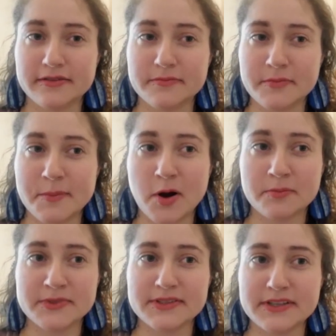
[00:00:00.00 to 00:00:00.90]
My
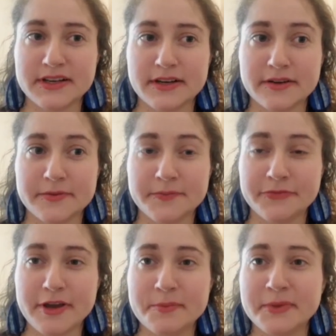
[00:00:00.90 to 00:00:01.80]
mom's
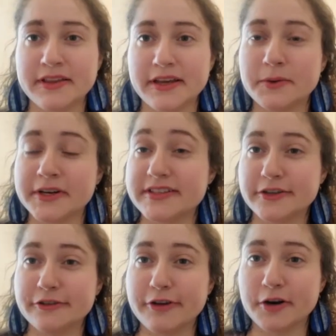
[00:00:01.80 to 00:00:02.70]
family wanted to
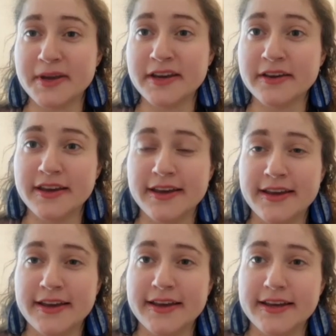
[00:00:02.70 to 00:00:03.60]
start farming
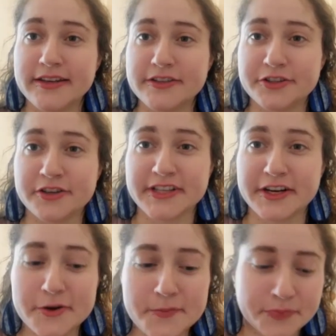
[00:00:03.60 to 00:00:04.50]
in Eastern
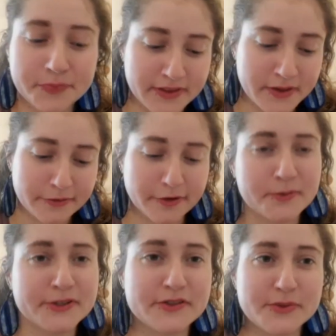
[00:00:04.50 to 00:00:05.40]
Ontario, and they were
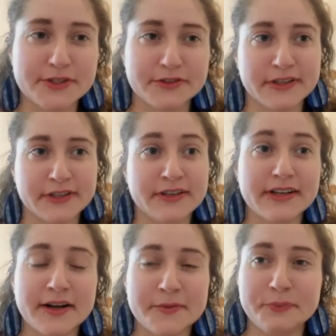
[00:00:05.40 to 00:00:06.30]
farmers in Switzerland,
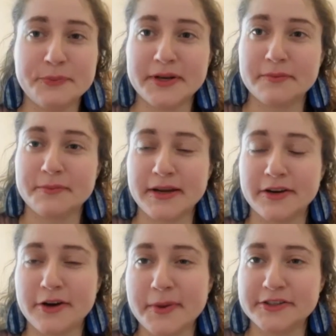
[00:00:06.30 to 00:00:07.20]
but my
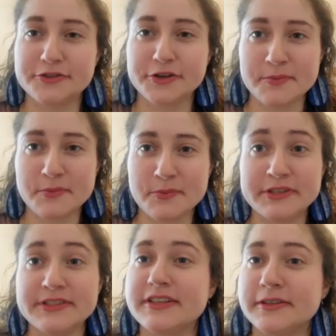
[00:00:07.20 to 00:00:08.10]
grandparents' dream
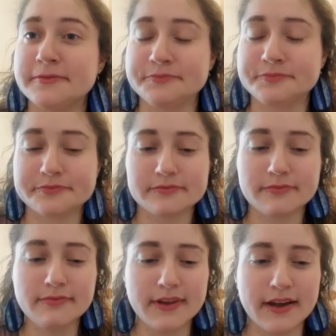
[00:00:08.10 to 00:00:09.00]
was to
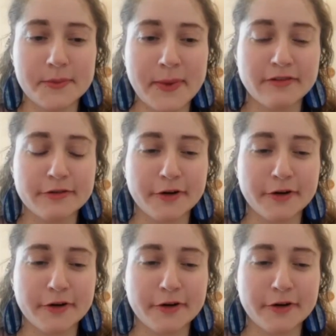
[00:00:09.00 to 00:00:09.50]
have